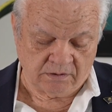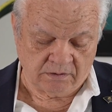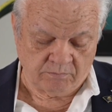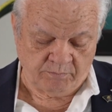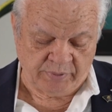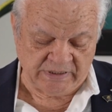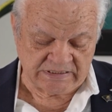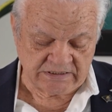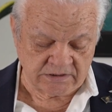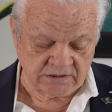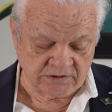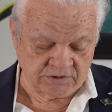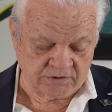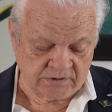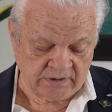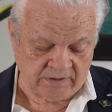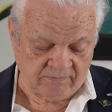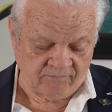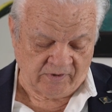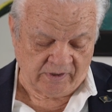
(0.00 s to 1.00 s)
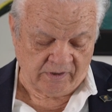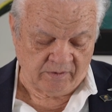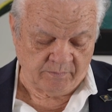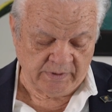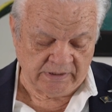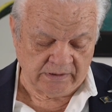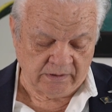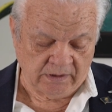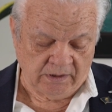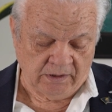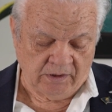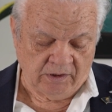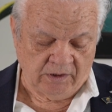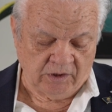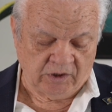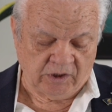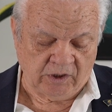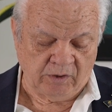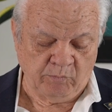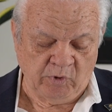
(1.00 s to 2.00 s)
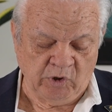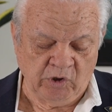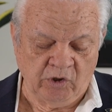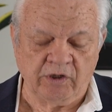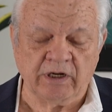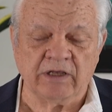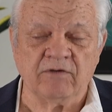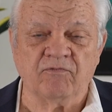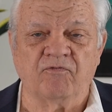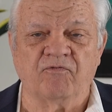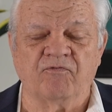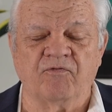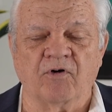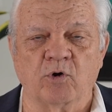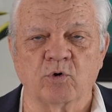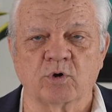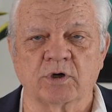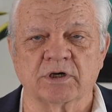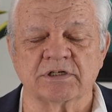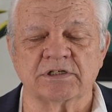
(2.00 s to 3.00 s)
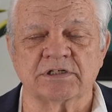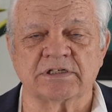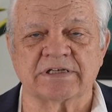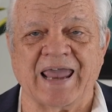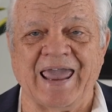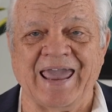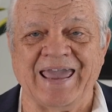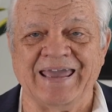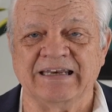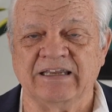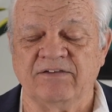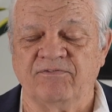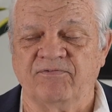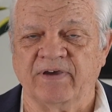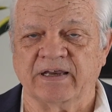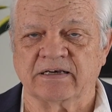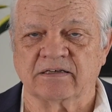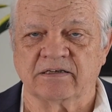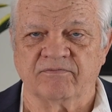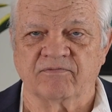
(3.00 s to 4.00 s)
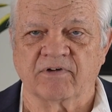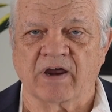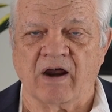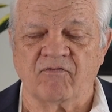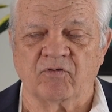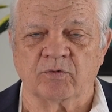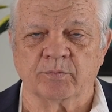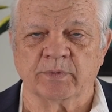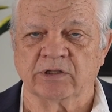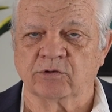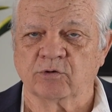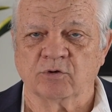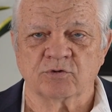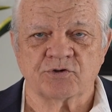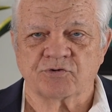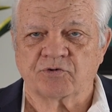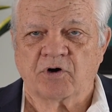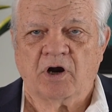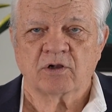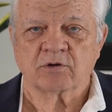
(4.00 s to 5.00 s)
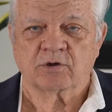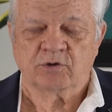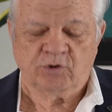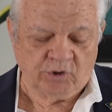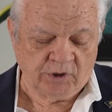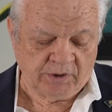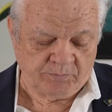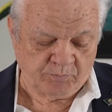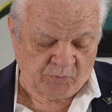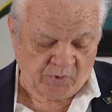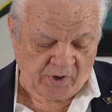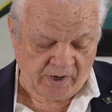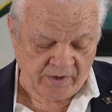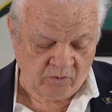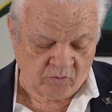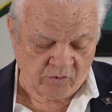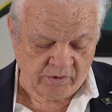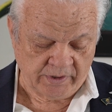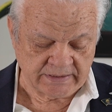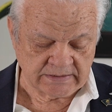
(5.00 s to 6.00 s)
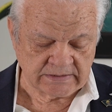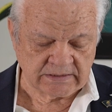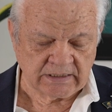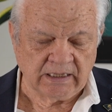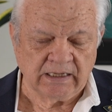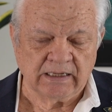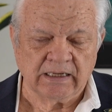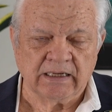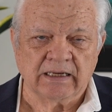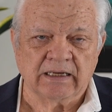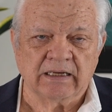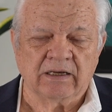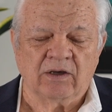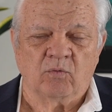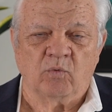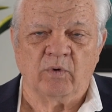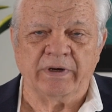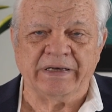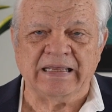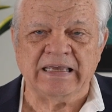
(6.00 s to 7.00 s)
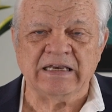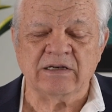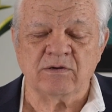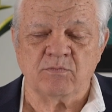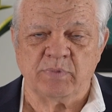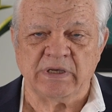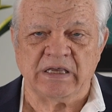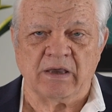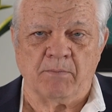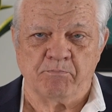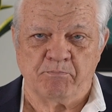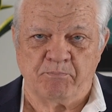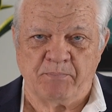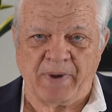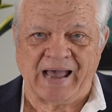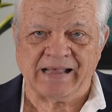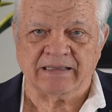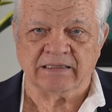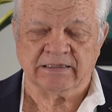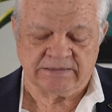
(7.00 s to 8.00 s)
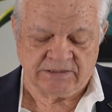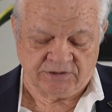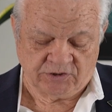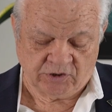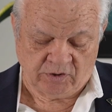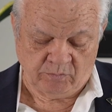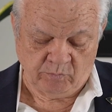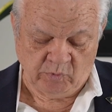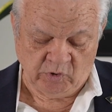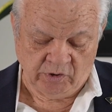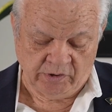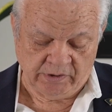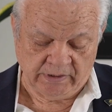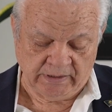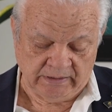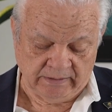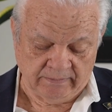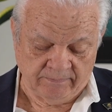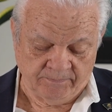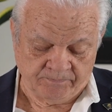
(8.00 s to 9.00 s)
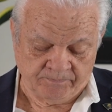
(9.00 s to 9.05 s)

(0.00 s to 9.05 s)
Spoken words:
business environment, community-focused and effective government. Those are all good priorities. We need to be a balanced community.